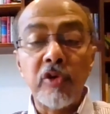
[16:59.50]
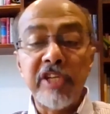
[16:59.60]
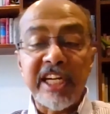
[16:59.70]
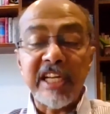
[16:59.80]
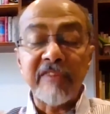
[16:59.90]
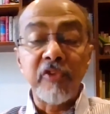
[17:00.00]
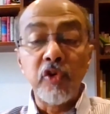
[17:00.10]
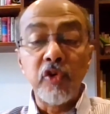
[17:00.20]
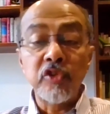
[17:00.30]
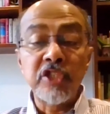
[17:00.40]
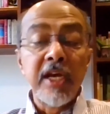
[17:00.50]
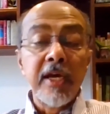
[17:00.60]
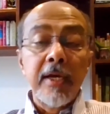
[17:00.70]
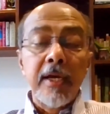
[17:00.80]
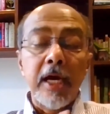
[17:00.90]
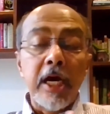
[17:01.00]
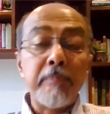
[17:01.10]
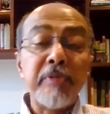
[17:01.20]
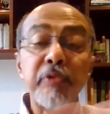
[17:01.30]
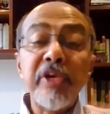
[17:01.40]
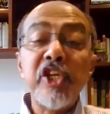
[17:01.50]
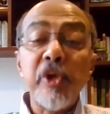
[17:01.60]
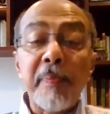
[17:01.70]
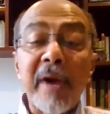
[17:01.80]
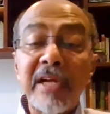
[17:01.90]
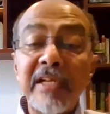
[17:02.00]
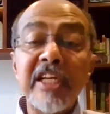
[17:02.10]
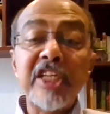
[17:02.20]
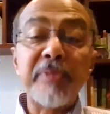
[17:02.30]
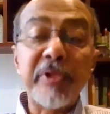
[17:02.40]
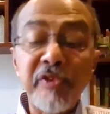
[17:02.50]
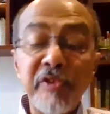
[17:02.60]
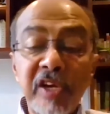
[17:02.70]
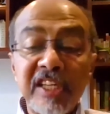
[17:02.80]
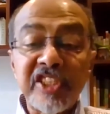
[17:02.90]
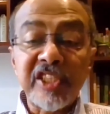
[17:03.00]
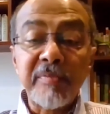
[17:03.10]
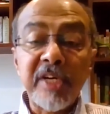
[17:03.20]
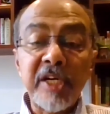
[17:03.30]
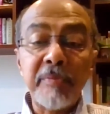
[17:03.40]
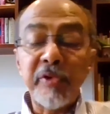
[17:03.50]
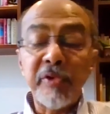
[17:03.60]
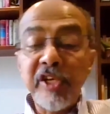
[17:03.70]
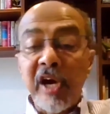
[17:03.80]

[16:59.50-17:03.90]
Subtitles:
data flows between your partners, between your customer, between your